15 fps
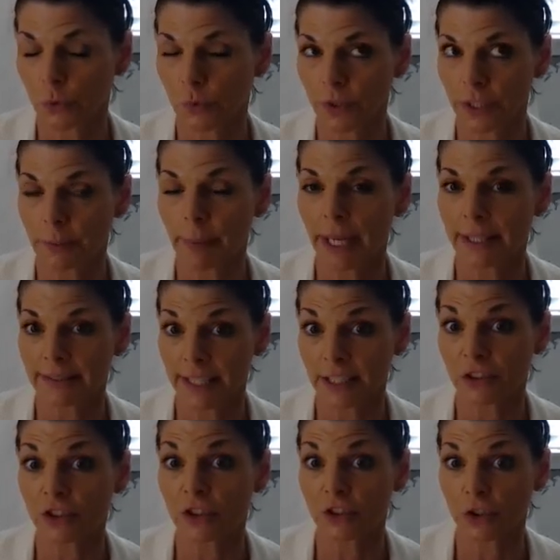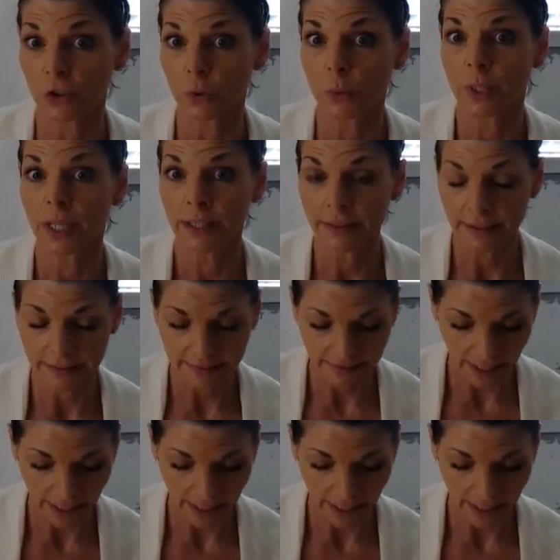really pay attention to this